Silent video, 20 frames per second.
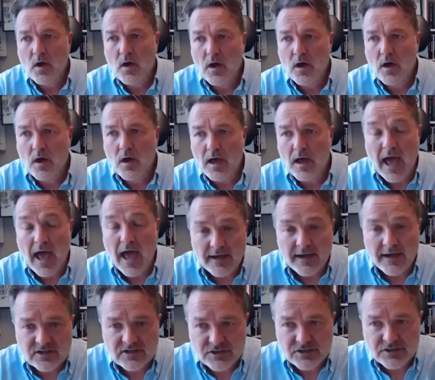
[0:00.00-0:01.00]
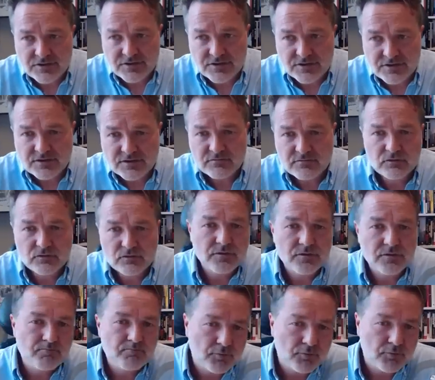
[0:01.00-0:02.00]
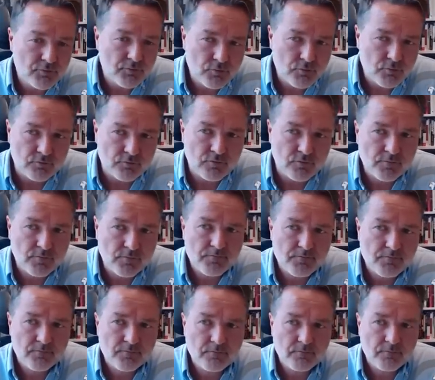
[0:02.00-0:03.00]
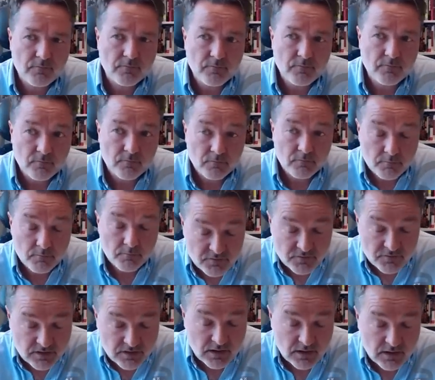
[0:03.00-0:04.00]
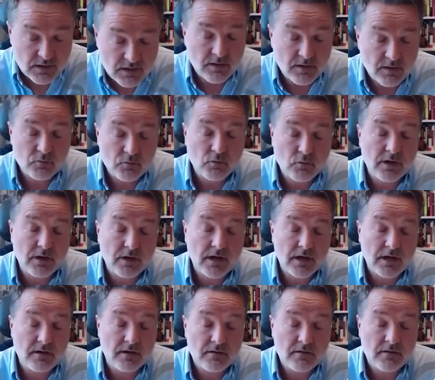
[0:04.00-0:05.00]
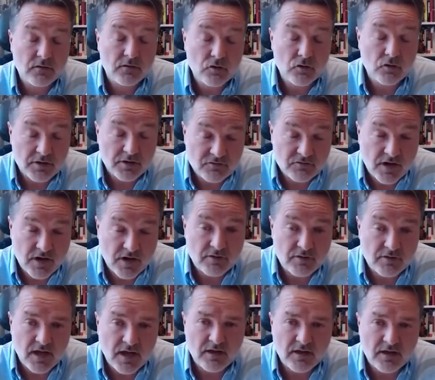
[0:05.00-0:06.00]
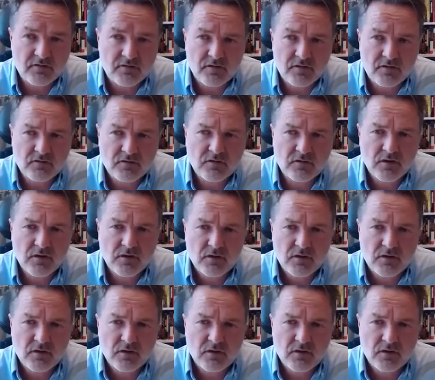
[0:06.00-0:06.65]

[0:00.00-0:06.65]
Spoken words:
actions to improve, particularly I'm talking here, the humanitarian access